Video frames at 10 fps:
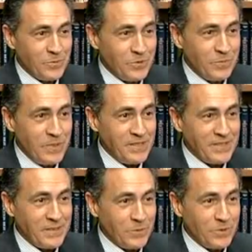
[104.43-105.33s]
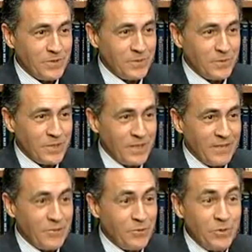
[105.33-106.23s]
which means that we're going
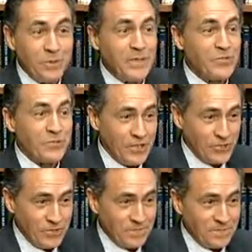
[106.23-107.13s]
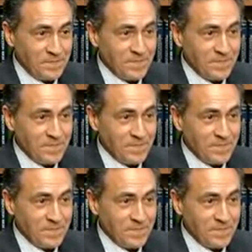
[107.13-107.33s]
to have a new administration